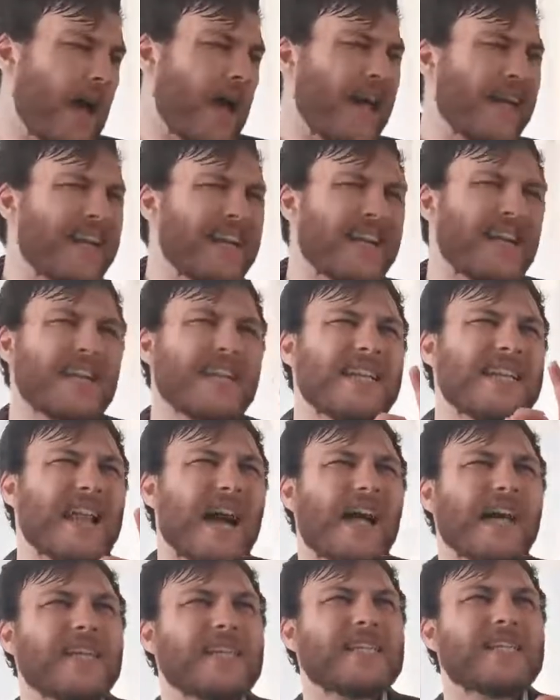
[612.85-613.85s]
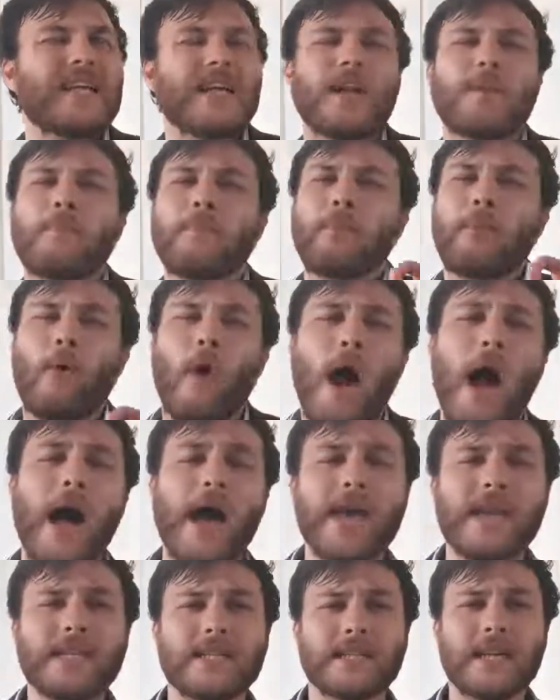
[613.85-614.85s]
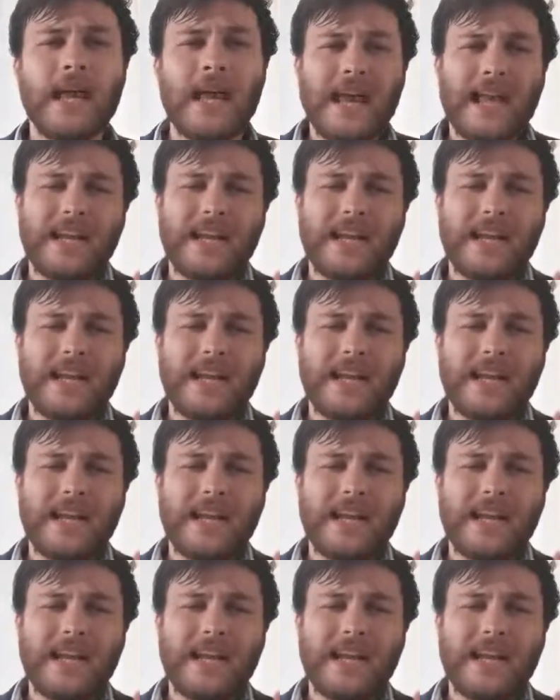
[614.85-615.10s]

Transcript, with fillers: a little nice little prize,